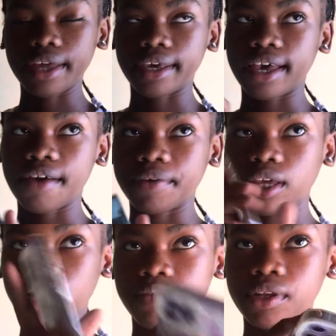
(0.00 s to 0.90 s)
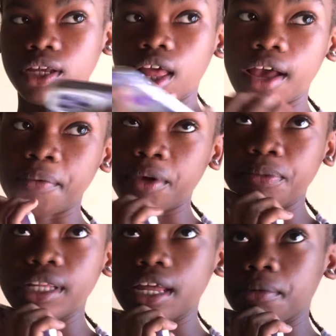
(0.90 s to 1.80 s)
I have an 11 o'clock appointment
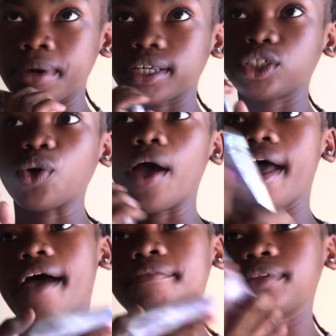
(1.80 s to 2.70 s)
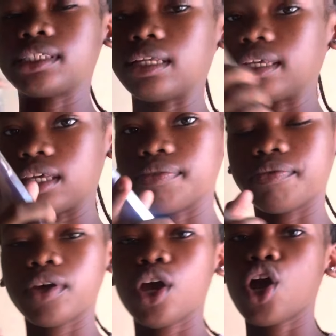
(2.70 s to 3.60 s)
at the bank. So I have to leave
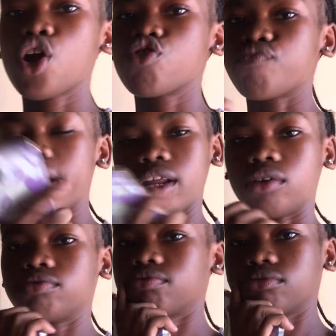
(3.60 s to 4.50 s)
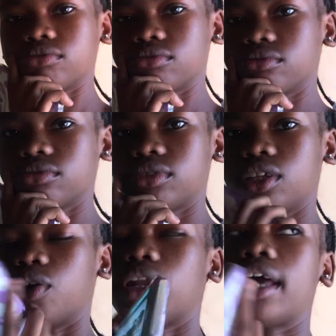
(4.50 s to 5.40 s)
right now. No,
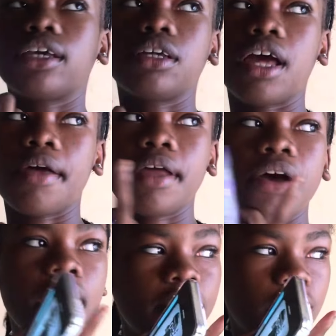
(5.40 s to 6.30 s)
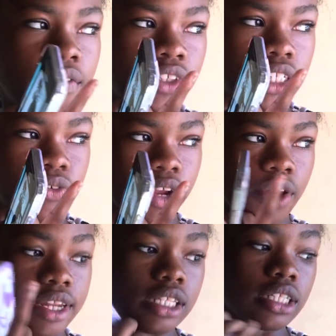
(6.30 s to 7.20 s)
like, I don't have to leave right now. I
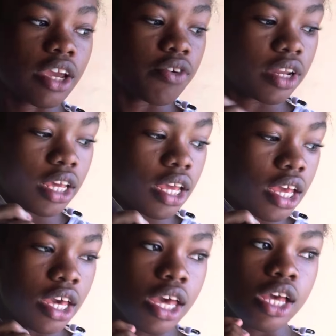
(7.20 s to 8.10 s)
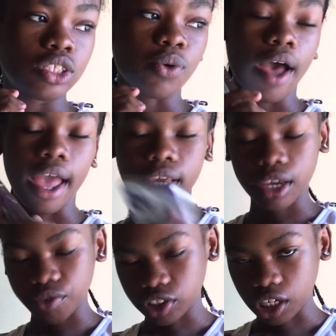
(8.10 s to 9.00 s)
need to get ready so I can
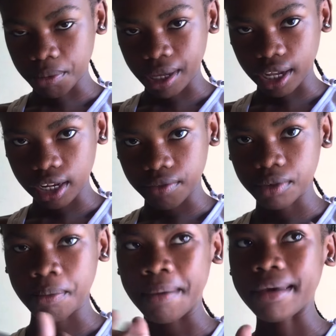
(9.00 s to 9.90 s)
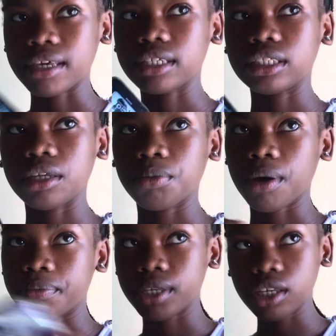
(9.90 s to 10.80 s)
reach at the bank at 11. My bank is in
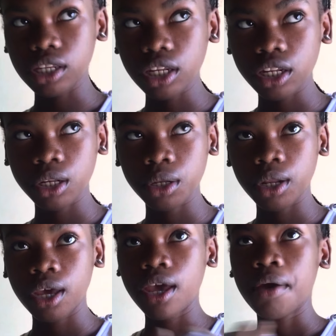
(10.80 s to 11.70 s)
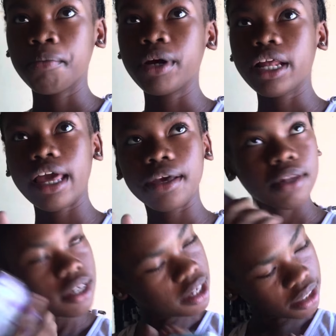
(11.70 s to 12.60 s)
Papine. More like
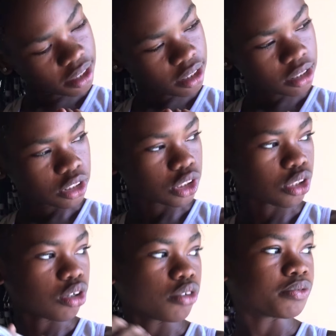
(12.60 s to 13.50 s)
Ligani. So